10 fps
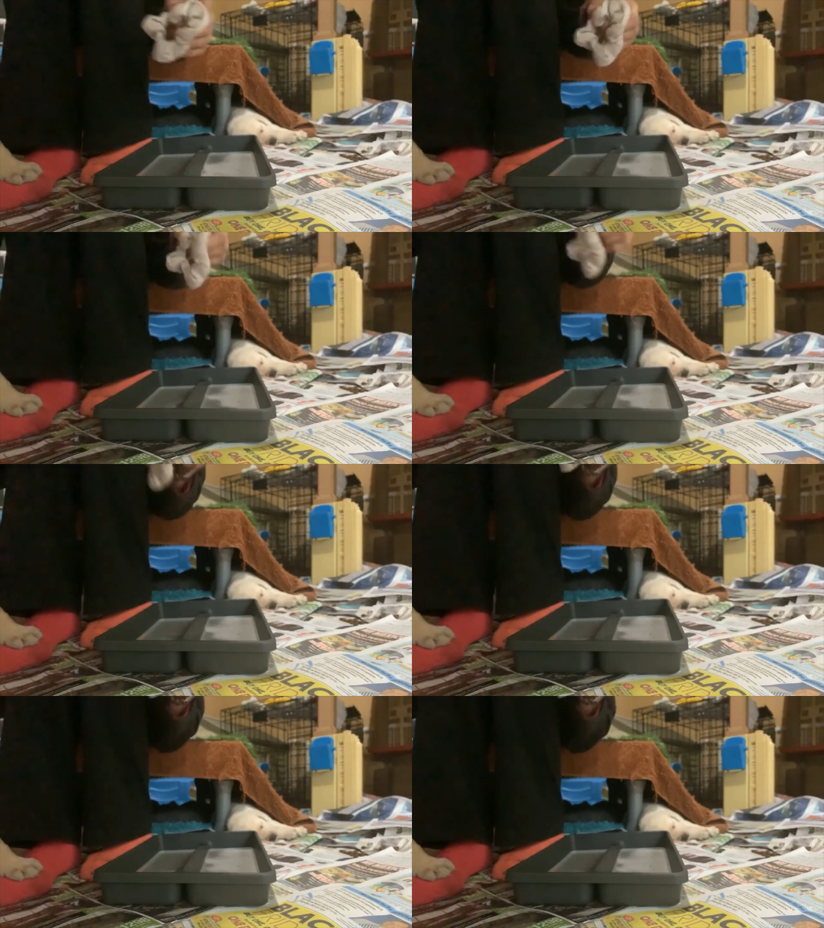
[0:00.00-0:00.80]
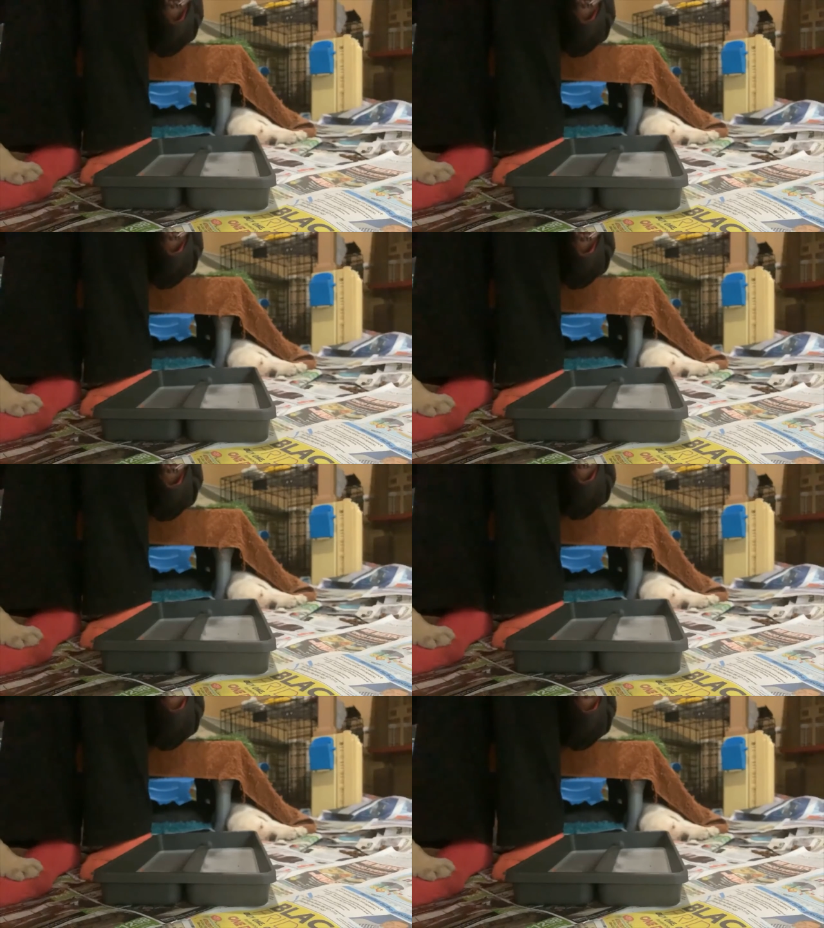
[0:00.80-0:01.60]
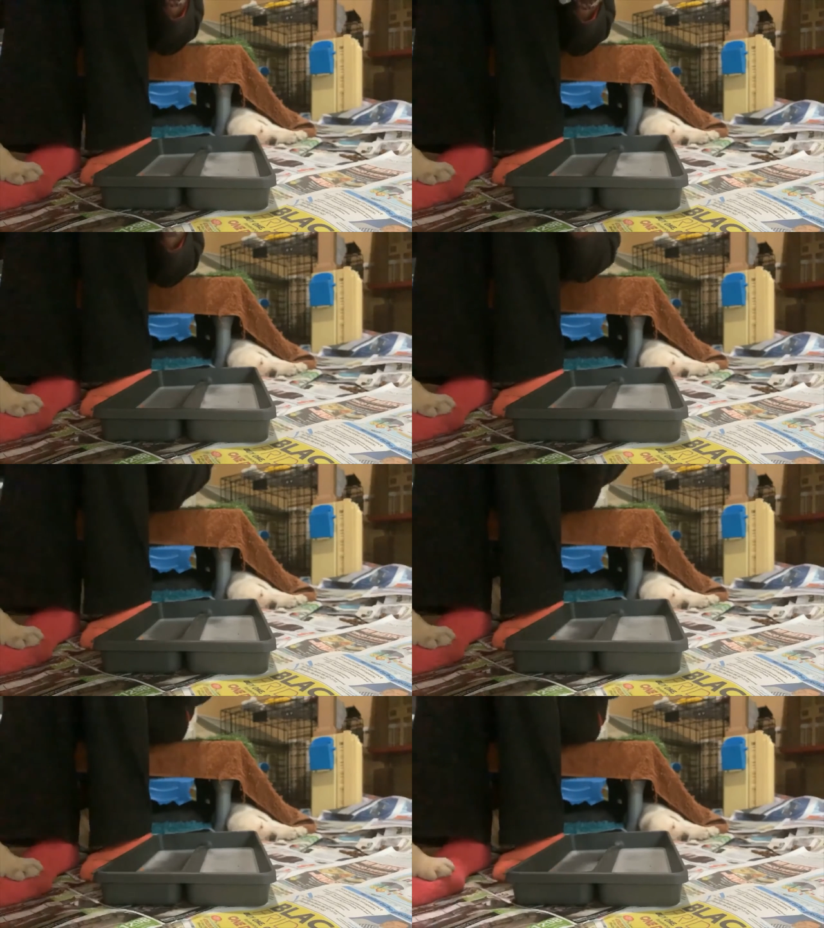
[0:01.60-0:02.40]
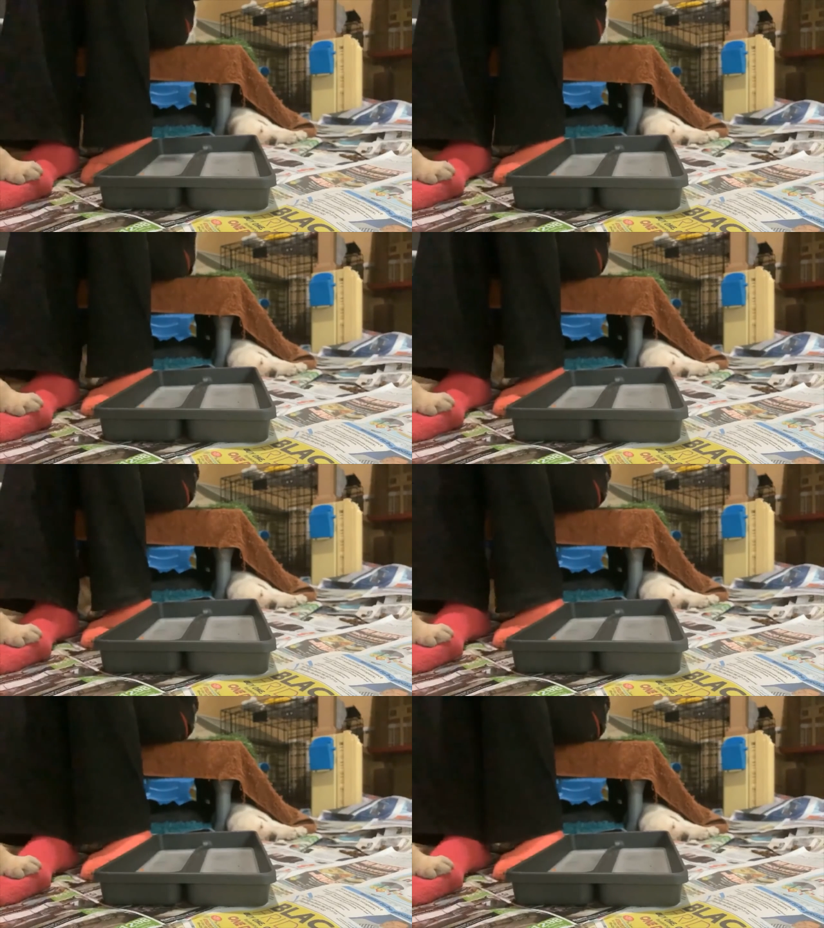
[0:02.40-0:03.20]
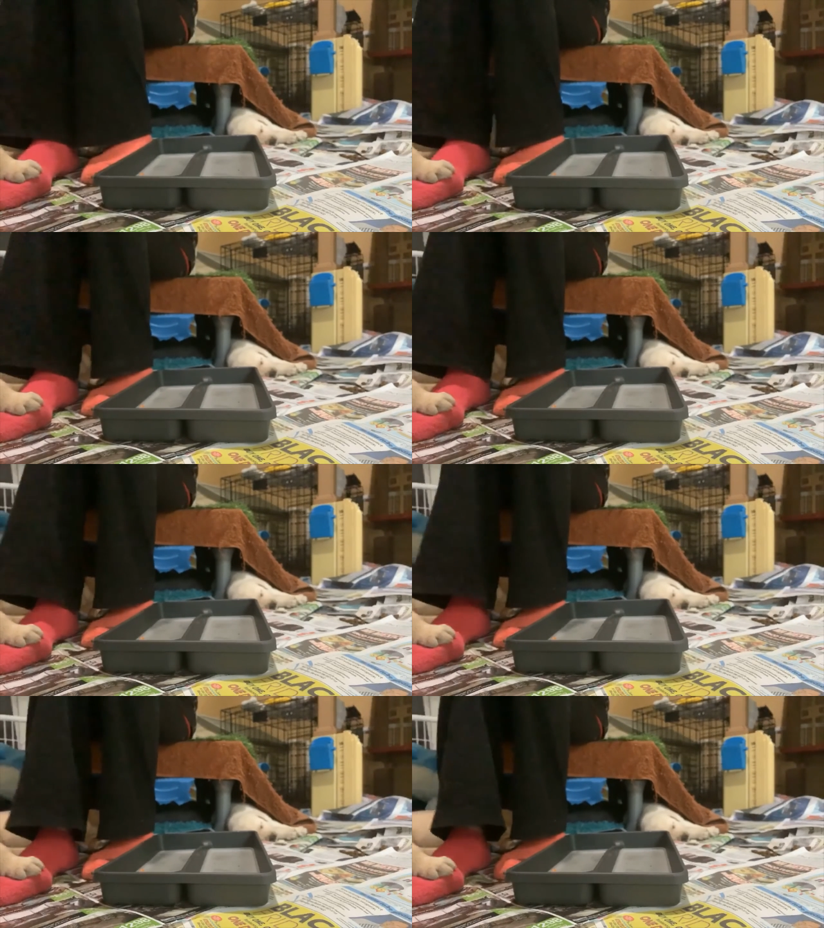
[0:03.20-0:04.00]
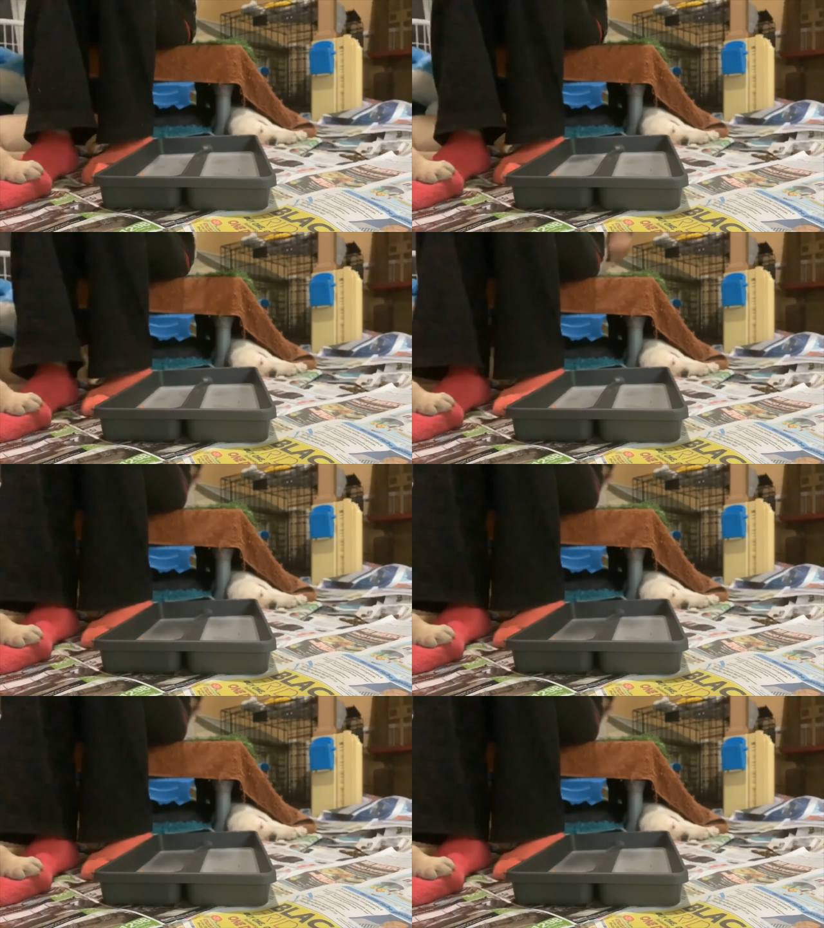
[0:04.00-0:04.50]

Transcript: No face is visible, so there are no lips to read.